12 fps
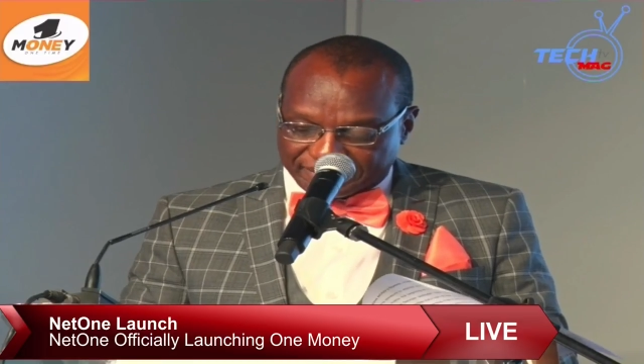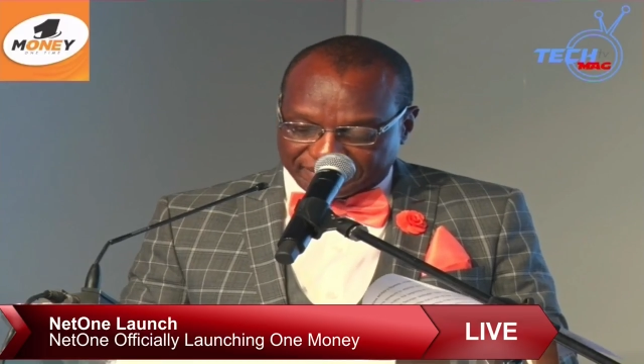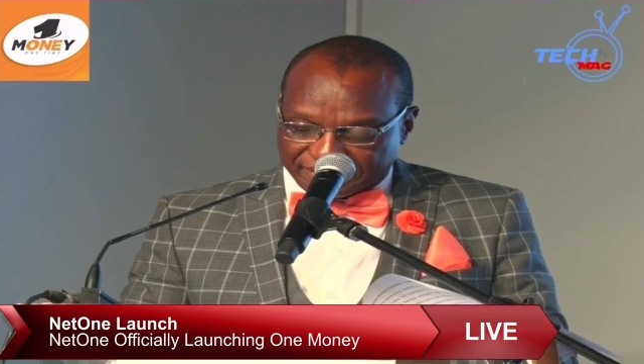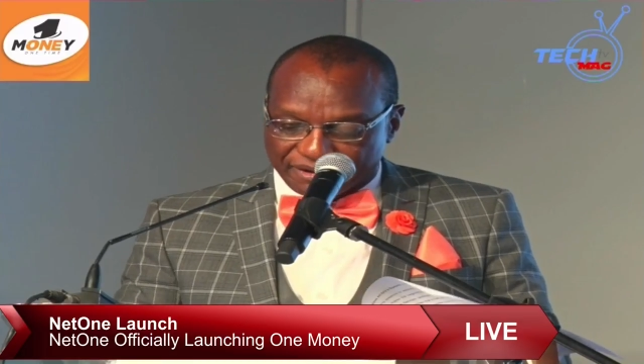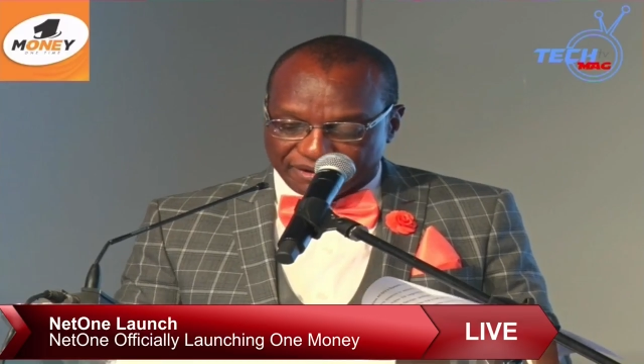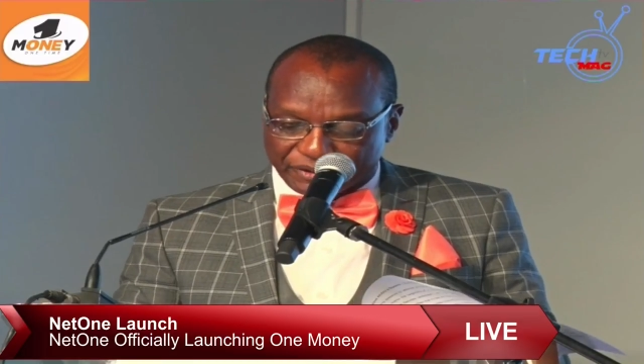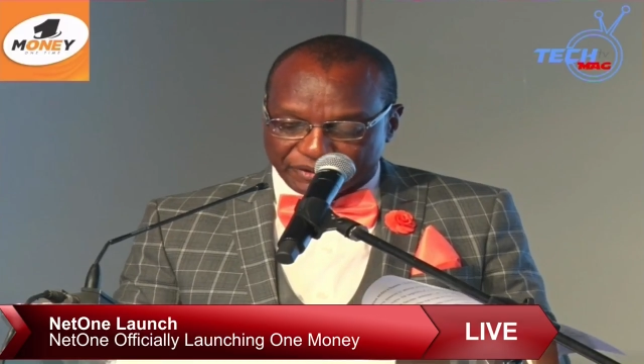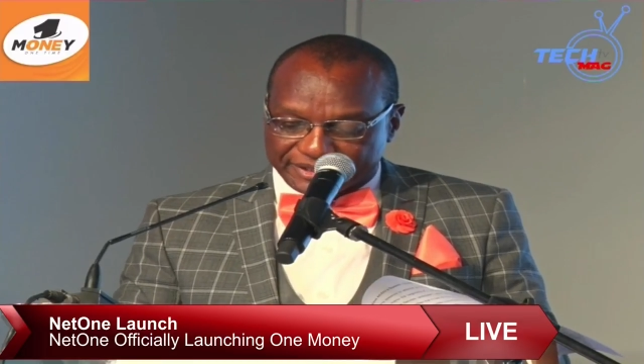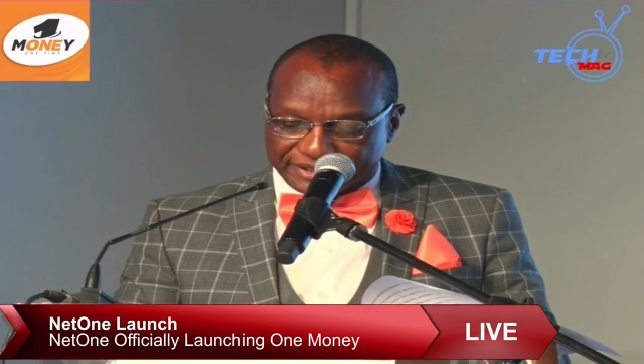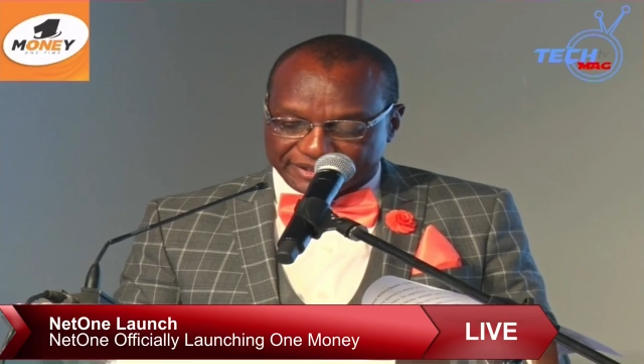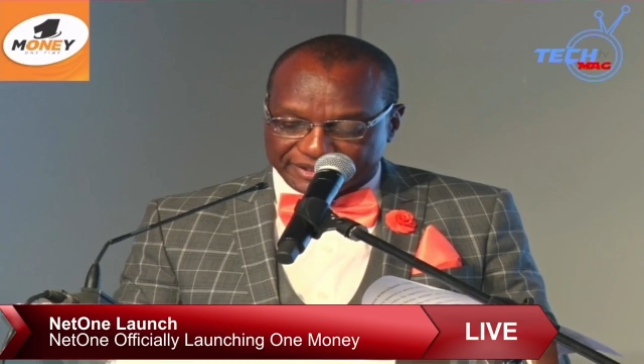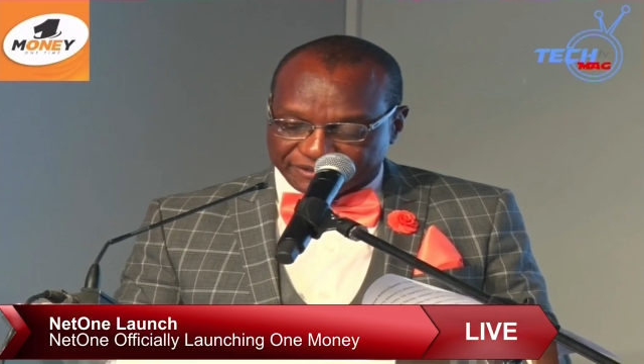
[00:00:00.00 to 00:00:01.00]
from the
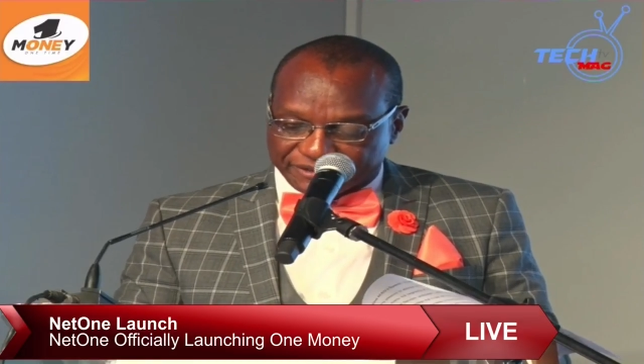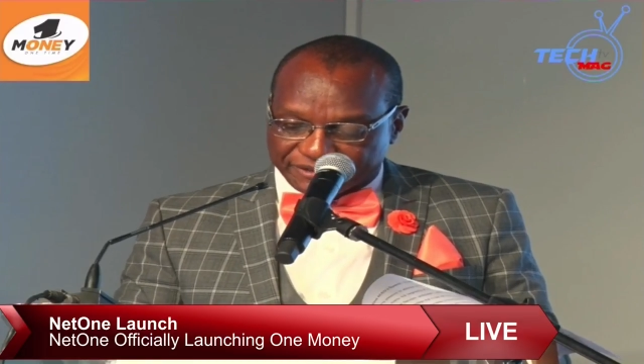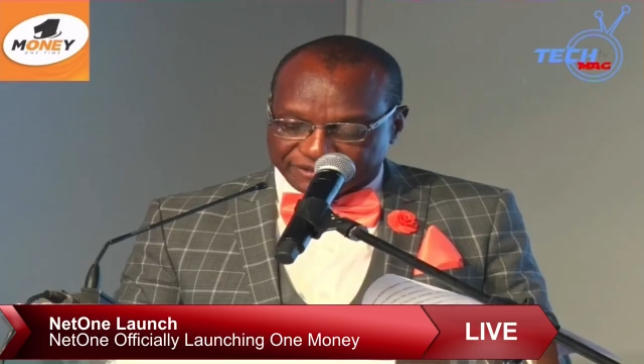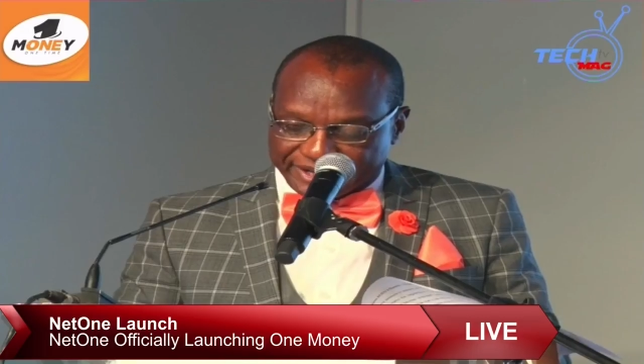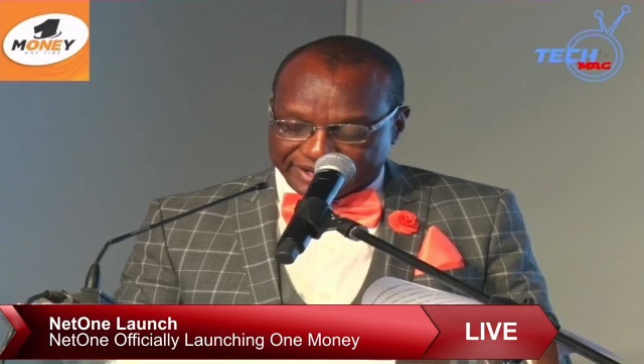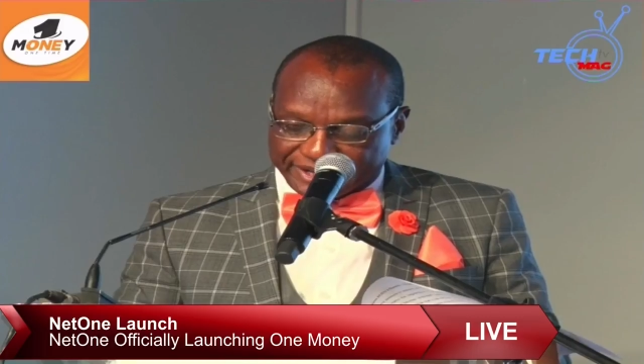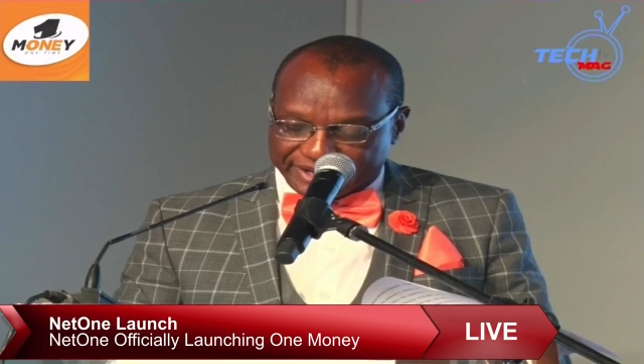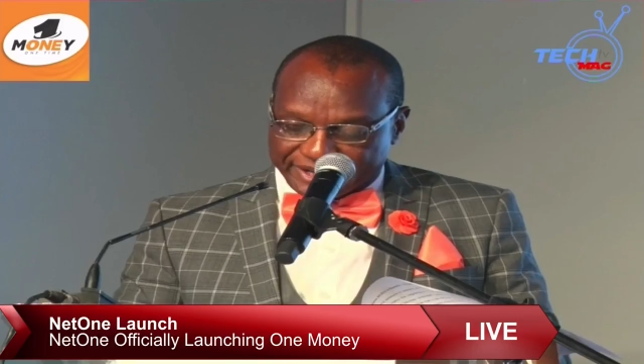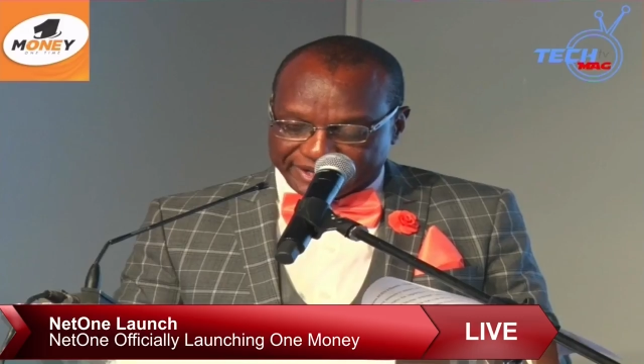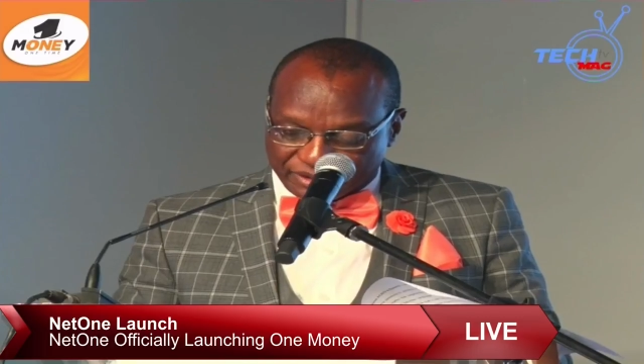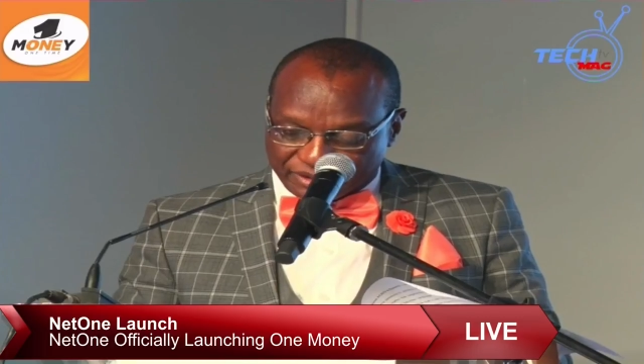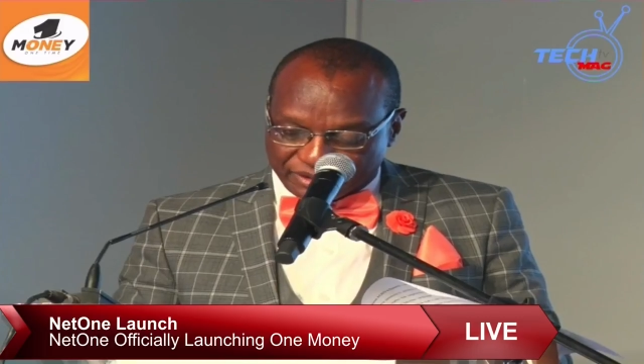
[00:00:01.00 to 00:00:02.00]
cash phase
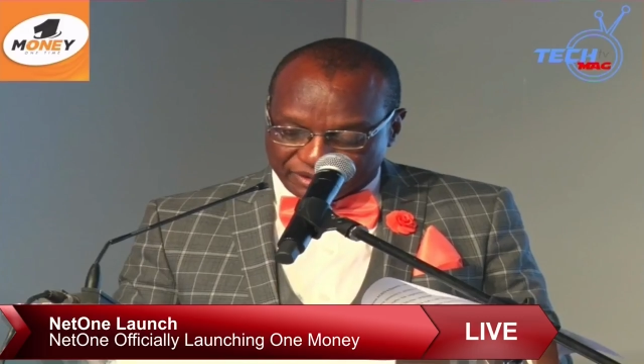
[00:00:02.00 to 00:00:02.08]
to the